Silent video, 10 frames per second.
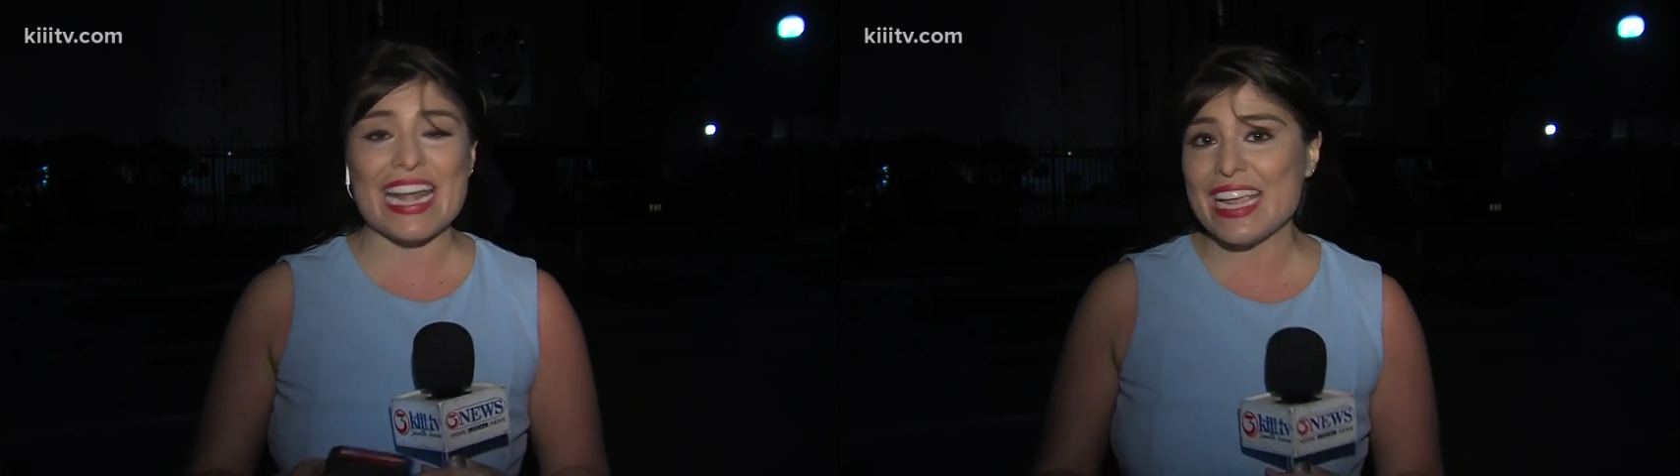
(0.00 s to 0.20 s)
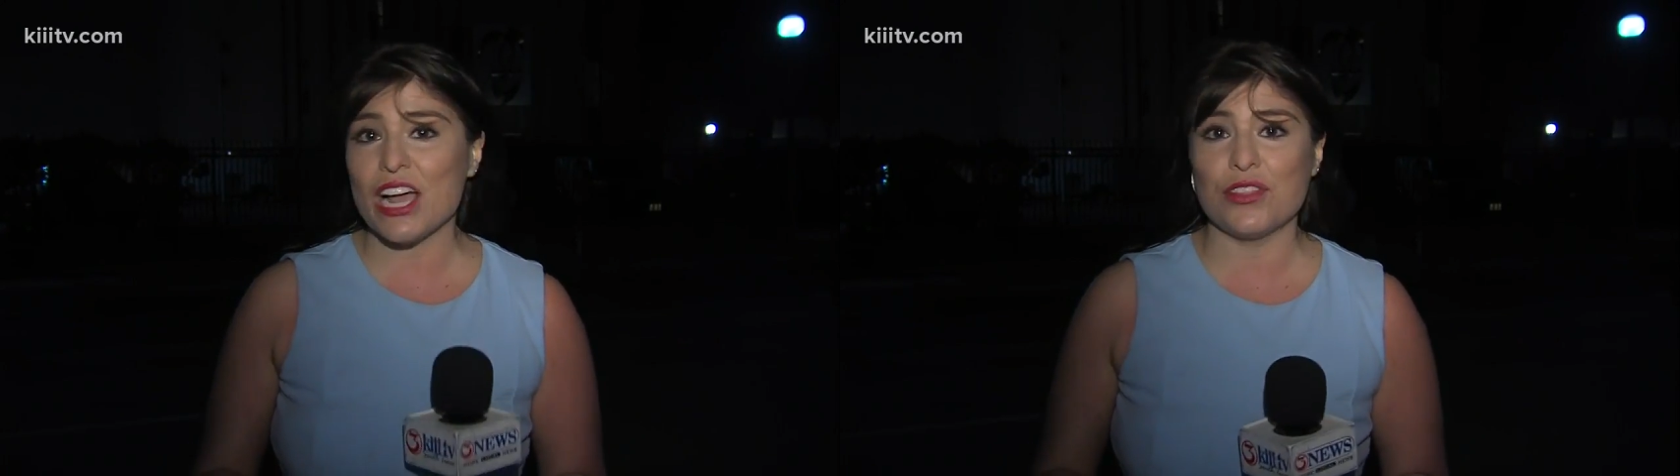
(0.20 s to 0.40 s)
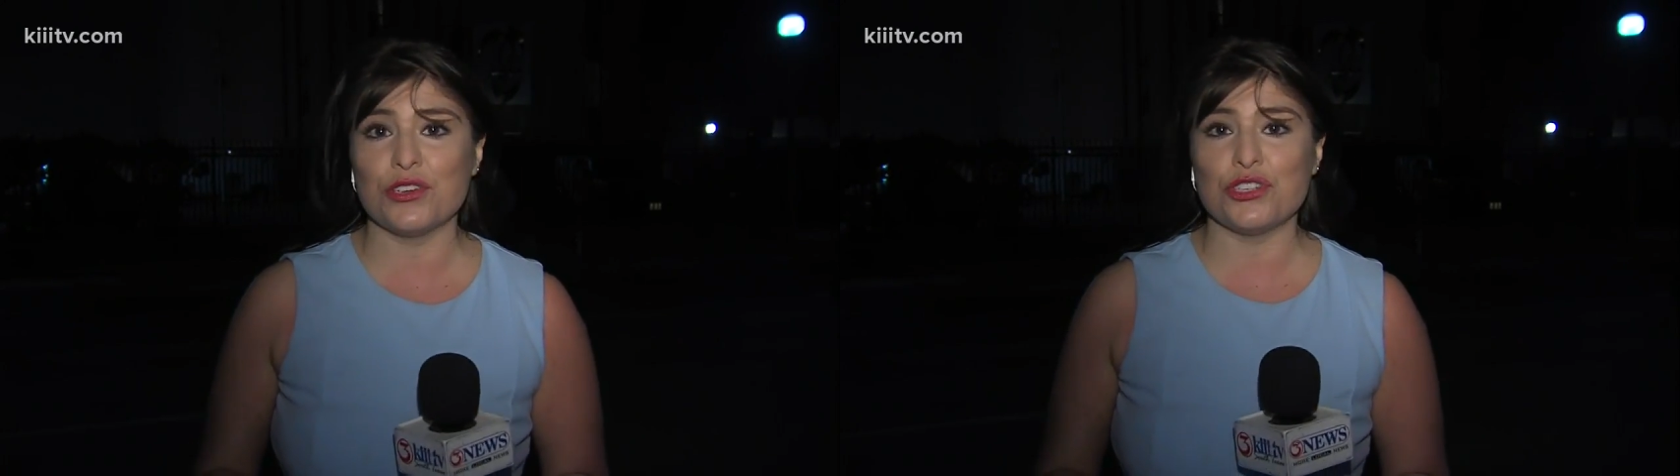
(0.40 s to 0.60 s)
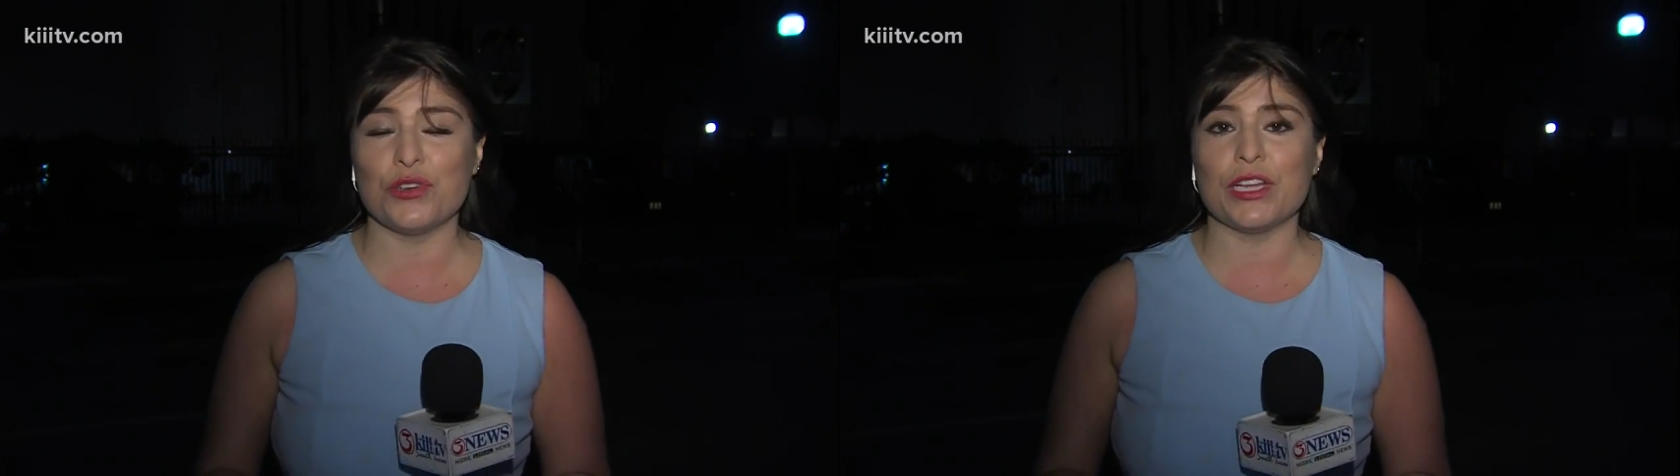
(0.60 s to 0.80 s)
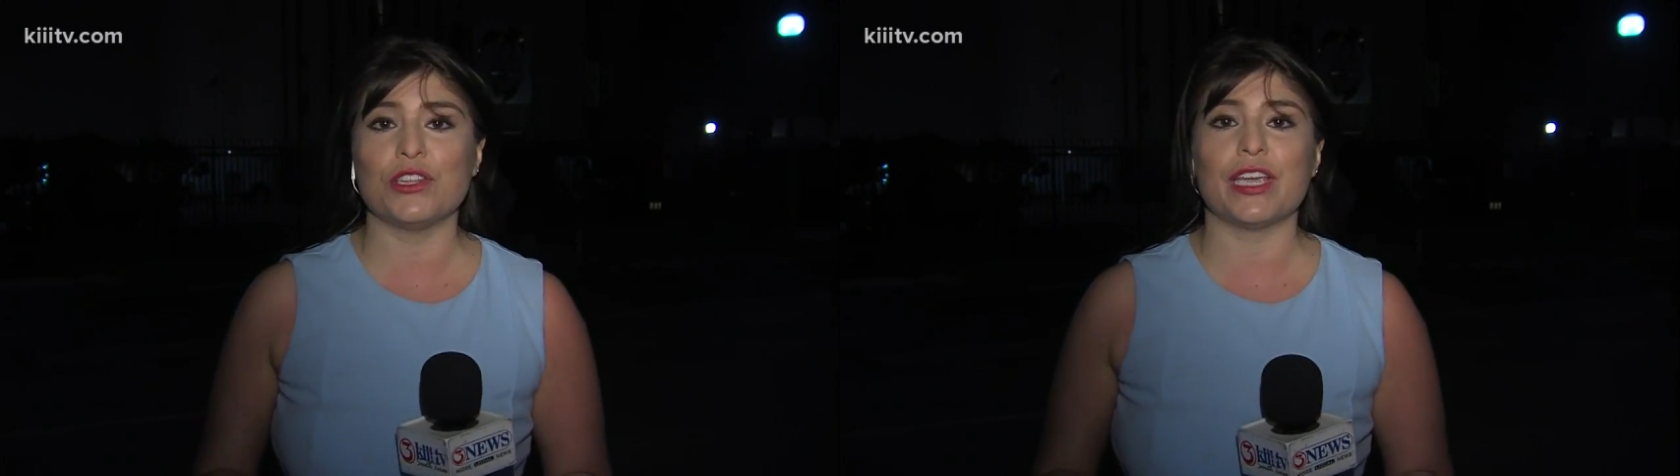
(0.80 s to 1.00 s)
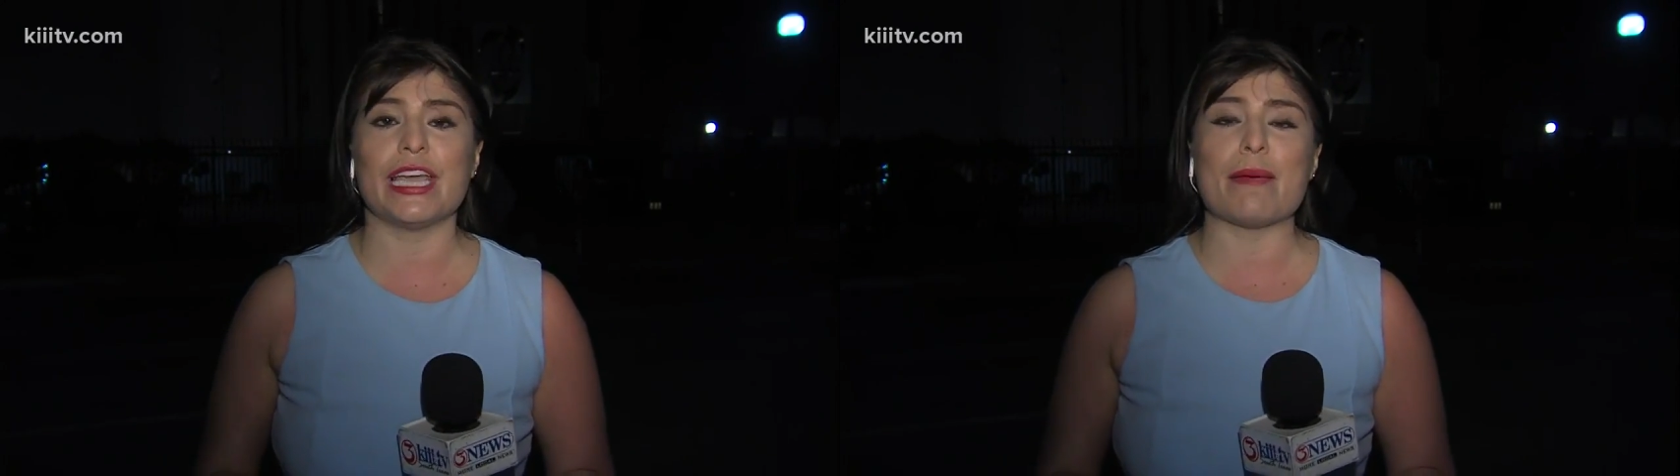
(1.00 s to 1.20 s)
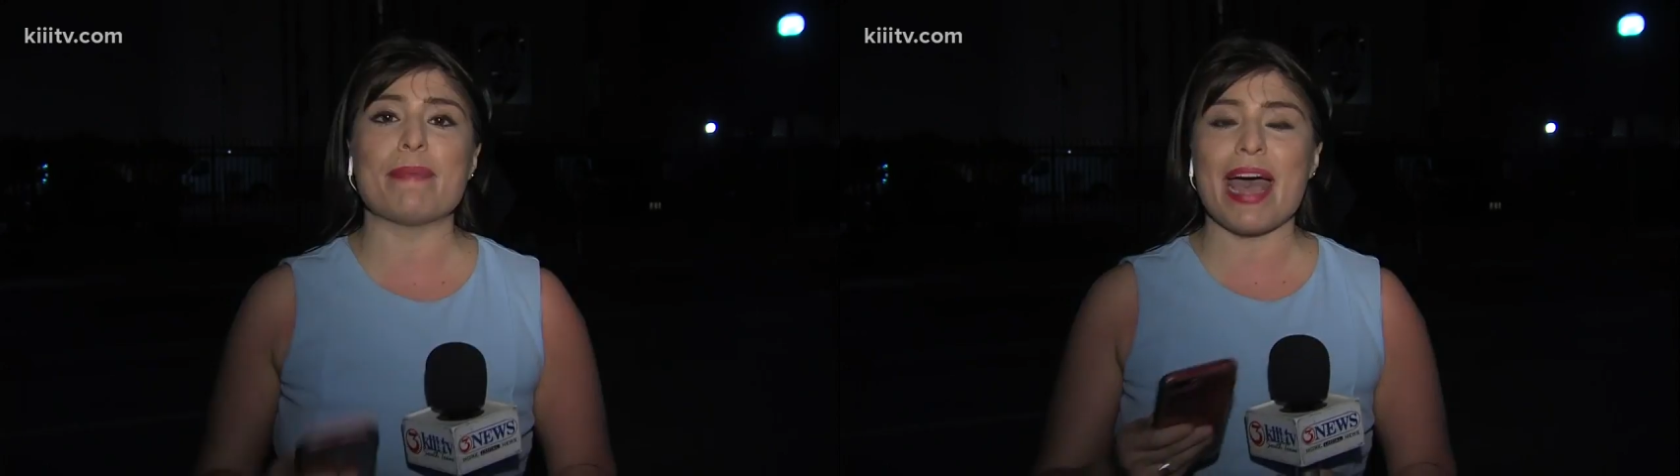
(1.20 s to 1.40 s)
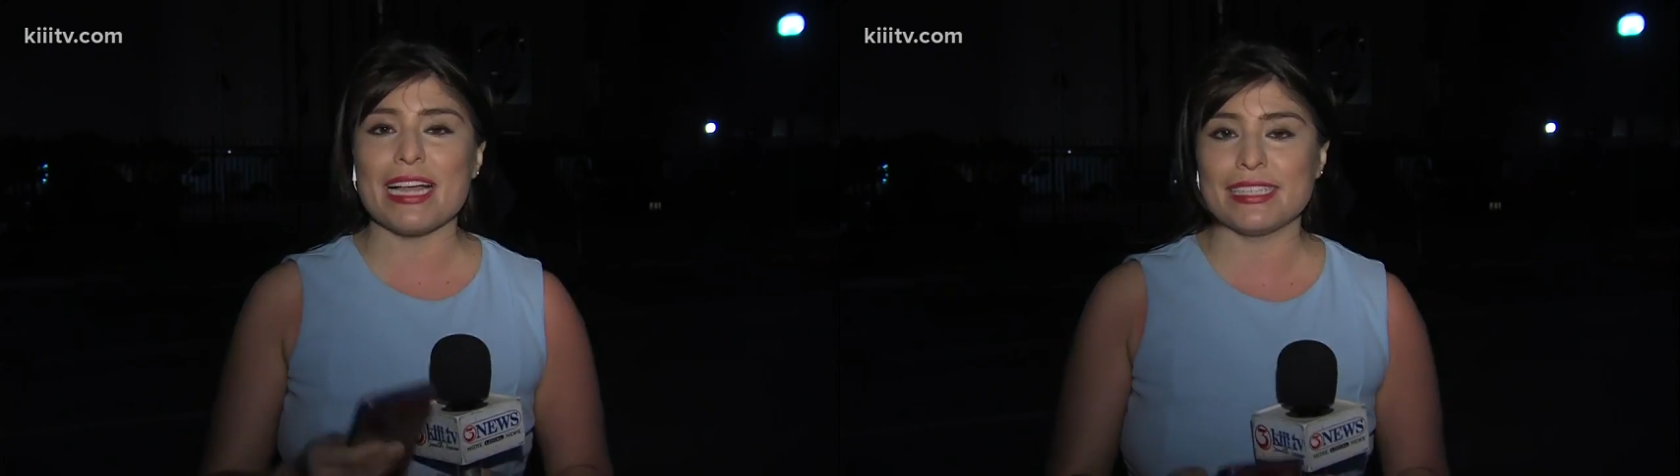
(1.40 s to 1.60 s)
any other shooting, looking at
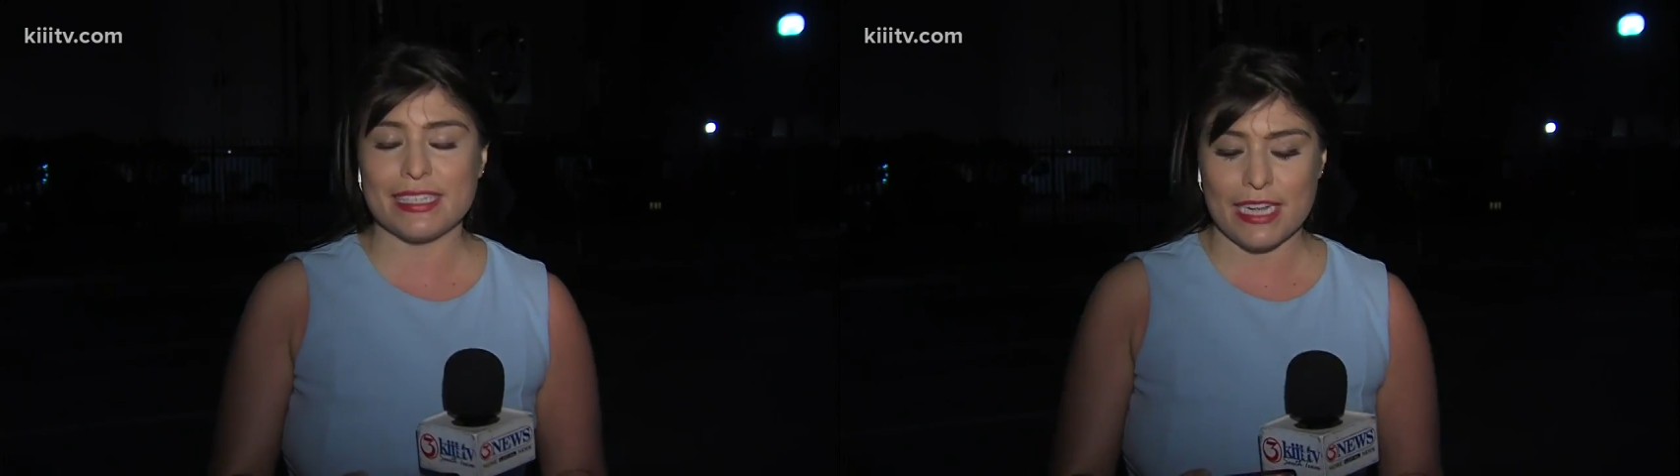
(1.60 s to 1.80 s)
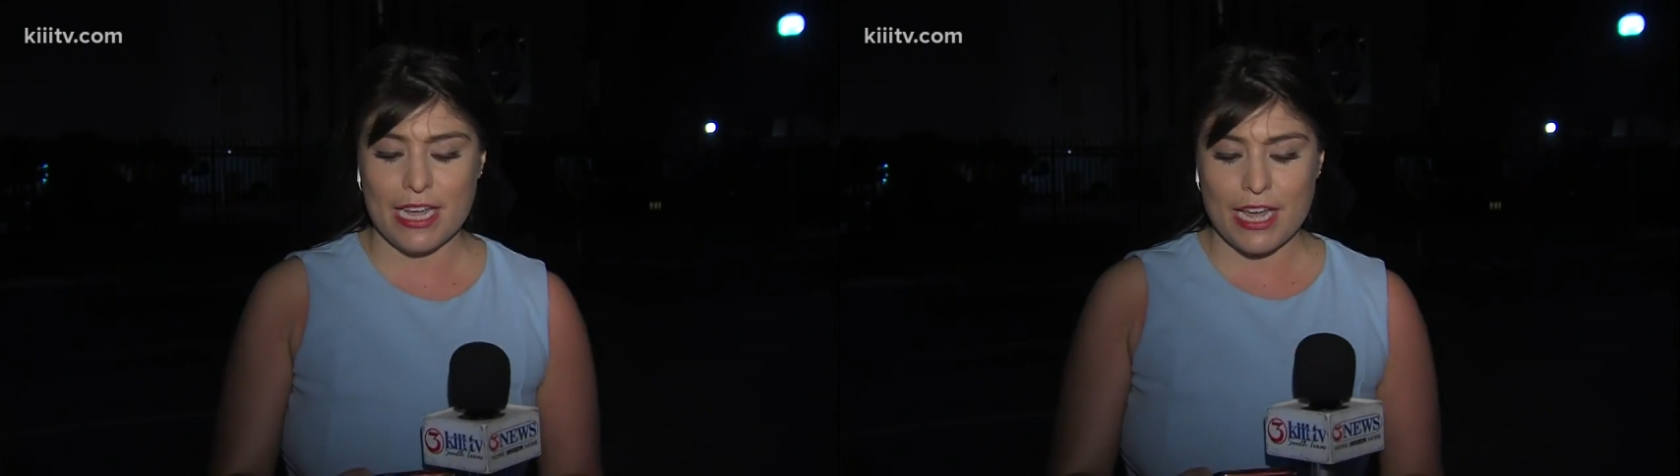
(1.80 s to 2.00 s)
past